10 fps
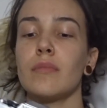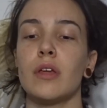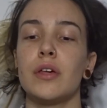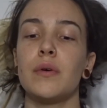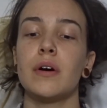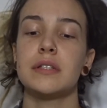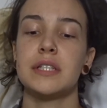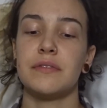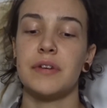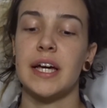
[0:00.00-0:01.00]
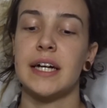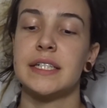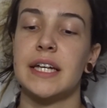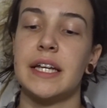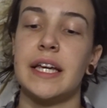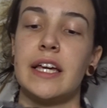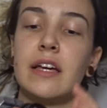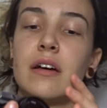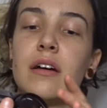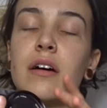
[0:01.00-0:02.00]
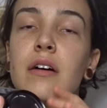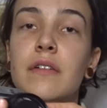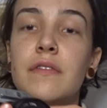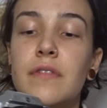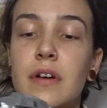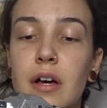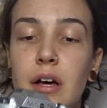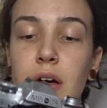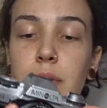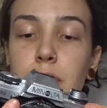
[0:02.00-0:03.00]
you asked if we had any of, I